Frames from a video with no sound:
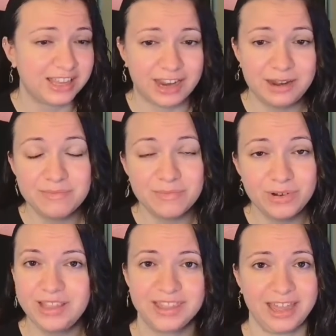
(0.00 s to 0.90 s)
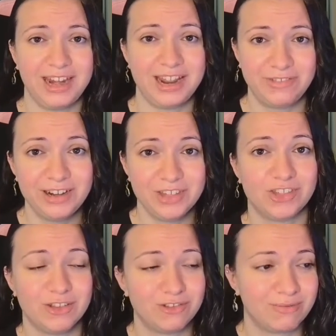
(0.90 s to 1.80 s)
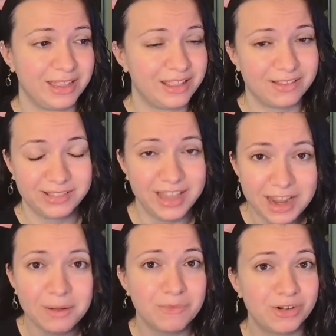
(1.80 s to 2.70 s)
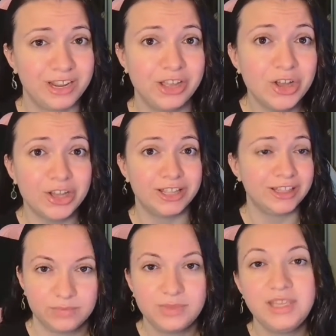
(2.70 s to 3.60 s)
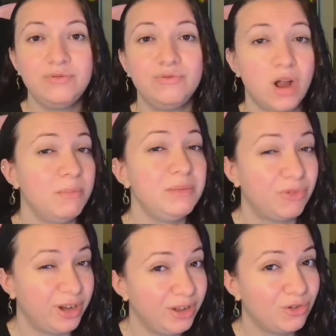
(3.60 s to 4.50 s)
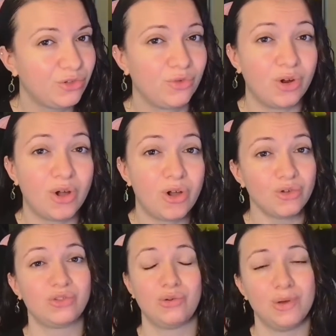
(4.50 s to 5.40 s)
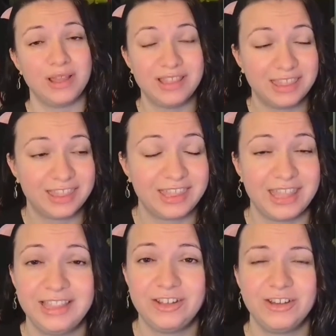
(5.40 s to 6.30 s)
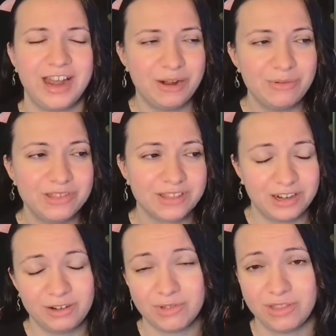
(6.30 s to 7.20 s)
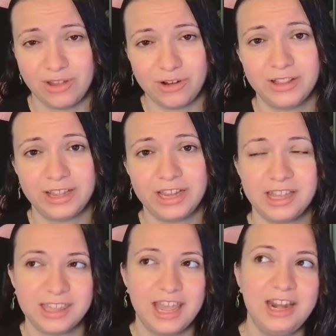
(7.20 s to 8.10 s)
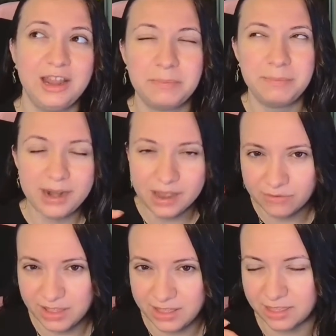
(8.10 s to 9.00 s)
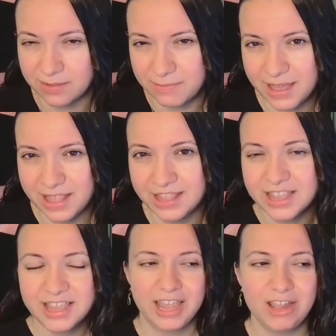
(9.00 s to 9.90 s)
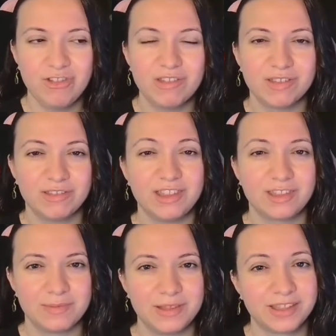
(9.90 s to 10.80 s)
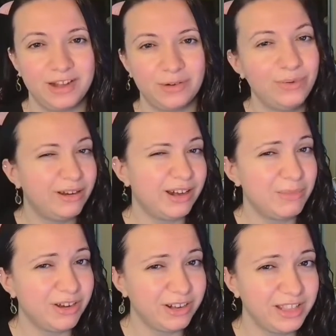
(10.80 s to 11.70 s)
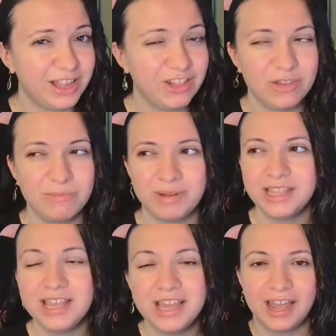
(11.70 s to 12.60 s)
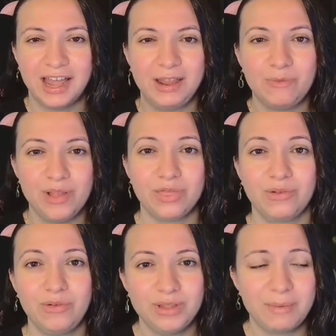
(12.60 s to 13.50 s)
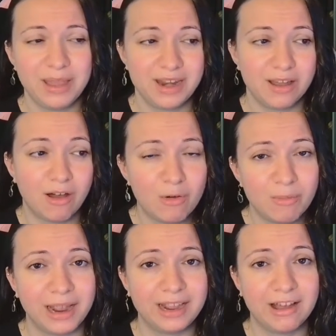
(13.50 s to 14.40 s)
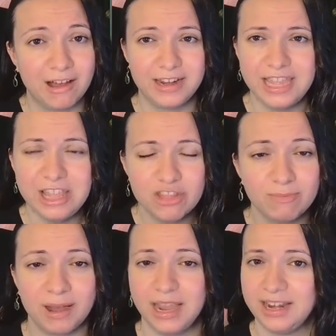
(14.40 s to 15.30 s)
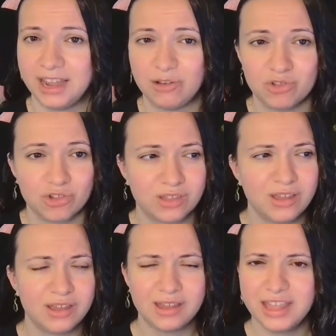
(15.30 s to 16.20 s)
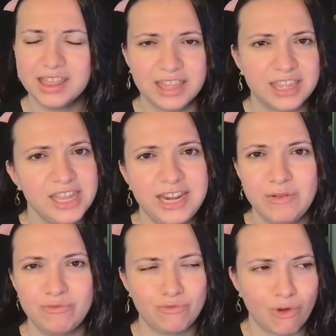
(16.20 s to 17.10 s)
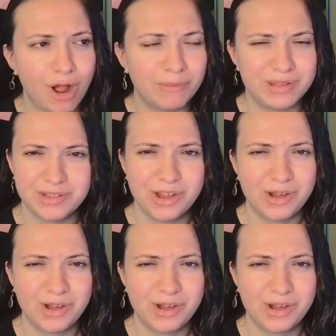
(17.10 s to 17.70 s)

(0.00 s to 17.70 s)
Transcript: Like, I'm really sad I finished those, but damn, were they good. The ramen Pringles were also insanely good. I was scared I was not gonna like it because it had a bit of a smell. Usually if something smells kind of weird, I'm not gonna touch it, but I went through with them and oh my god, each bite I was just, it's like eating ramen, but